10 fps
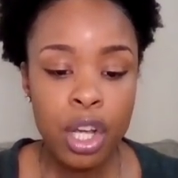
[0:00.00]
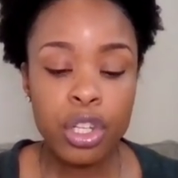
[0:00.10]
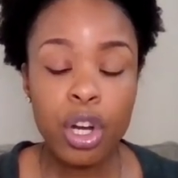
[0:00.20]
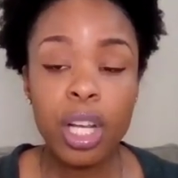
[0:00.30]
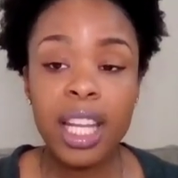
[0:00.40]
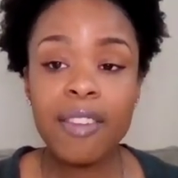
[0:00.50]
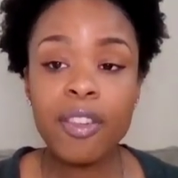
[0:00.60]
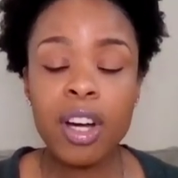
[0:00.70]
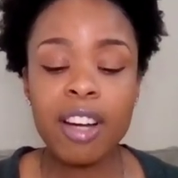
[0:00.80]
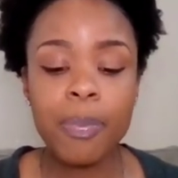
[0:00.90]
Your
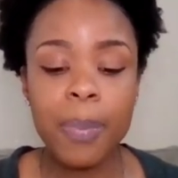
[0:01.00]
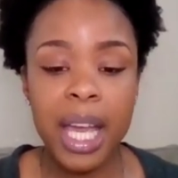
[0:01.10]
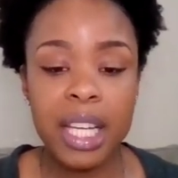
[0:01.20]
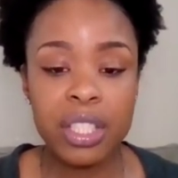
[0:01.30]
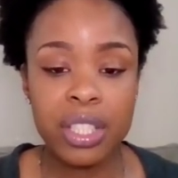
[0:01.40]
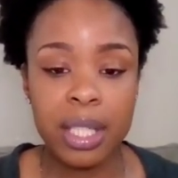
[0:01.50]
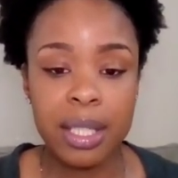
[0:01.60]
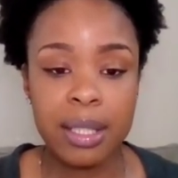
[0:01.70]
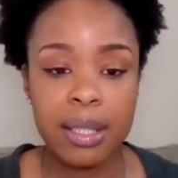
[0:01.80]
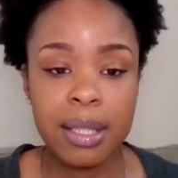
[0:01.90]
level of
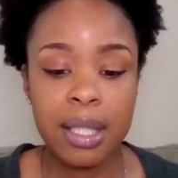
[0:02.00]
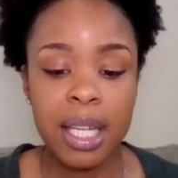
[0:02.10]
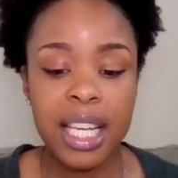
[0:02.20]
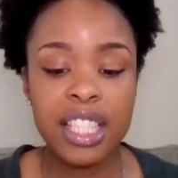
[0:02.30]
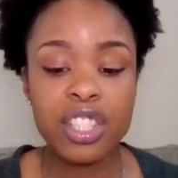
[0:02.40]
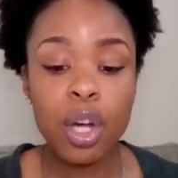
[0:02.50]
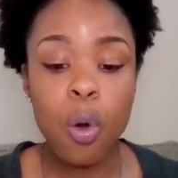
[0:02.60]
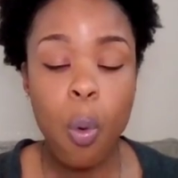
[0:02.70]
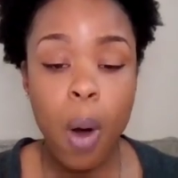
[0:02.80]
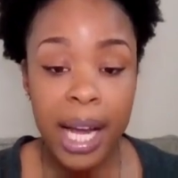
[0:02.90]
patience is
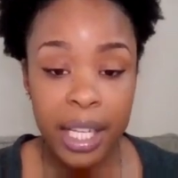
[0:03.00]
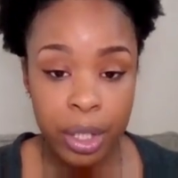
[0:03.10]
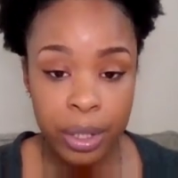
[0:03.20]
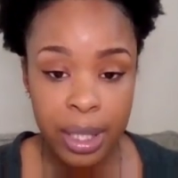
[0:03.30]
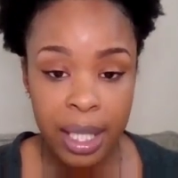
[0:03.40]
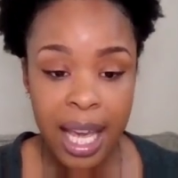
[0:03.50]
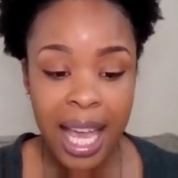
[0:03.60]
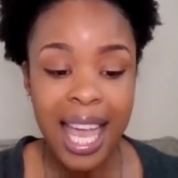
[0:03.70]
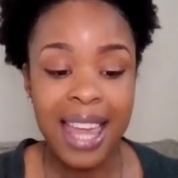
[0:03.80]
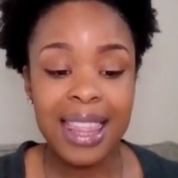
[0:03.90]
acquired
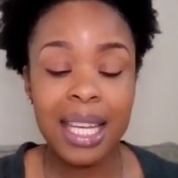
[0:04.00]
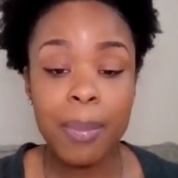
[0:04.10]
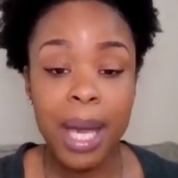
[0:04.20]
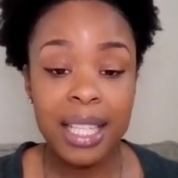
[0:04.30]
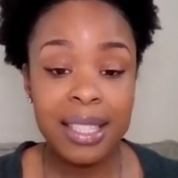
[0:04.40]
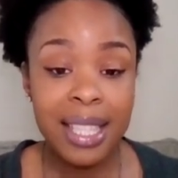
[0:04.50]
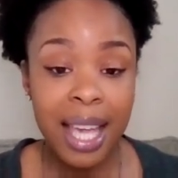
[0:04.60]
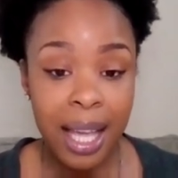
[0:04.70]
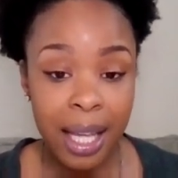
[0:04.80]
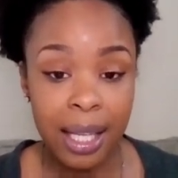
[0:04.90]
and then
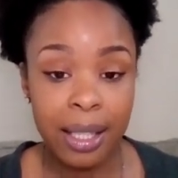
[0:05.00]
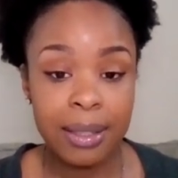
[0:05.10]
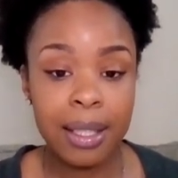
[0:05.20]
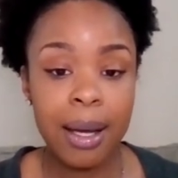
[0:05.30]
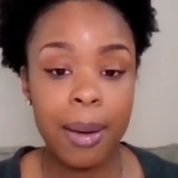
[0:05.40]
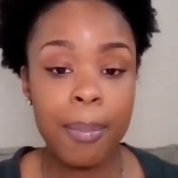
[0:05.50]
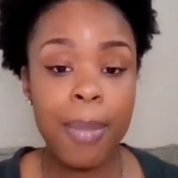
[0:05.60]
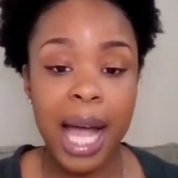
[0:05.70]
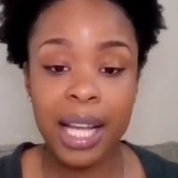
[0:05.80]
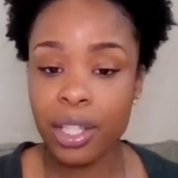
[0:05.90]
maintained
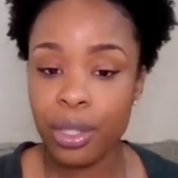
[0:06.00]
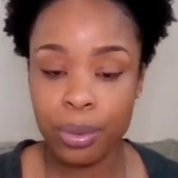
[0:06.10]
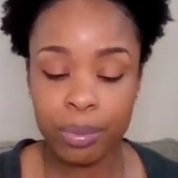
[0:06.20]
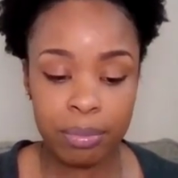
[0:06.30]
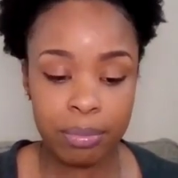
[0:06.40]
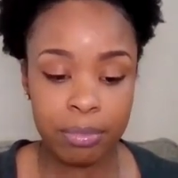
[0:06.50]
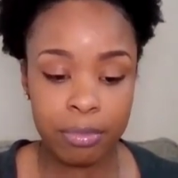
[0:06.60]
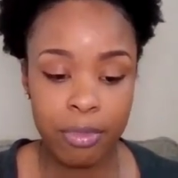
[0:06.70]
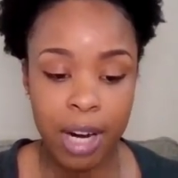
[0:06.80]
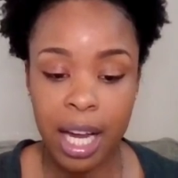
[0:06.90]
by you,
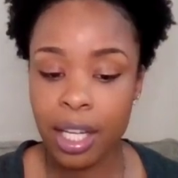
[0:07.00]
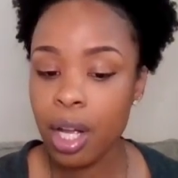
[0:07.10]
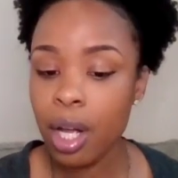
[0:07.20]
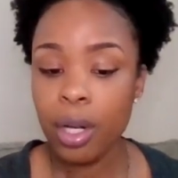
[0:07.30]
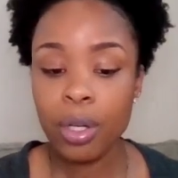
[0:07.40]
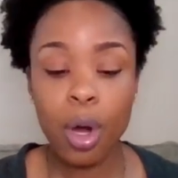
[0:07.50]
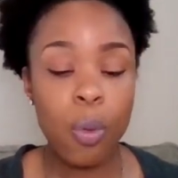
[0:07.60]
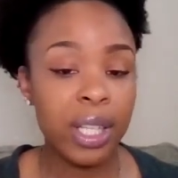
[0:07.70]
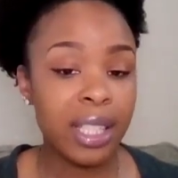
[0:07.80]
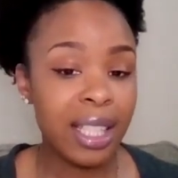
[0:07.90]
right? No
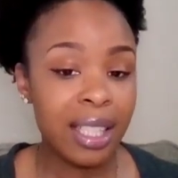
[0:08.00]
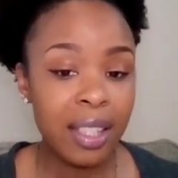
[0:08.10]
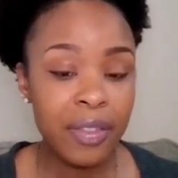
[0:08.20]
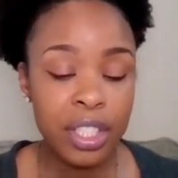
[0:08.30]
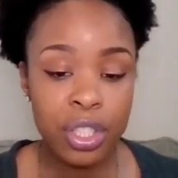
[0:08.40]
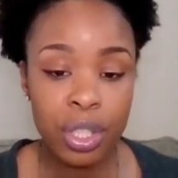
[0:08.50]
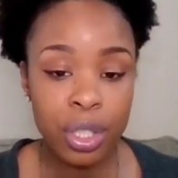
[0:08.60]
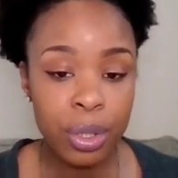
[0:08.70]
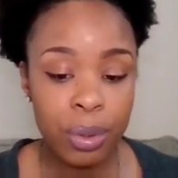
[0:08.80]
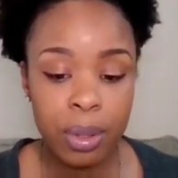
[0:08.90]
one can give it to
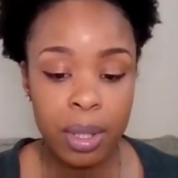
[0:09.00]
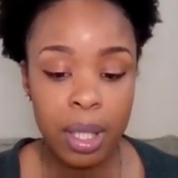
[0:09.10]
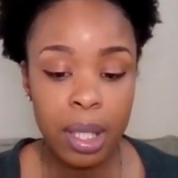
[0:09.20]
you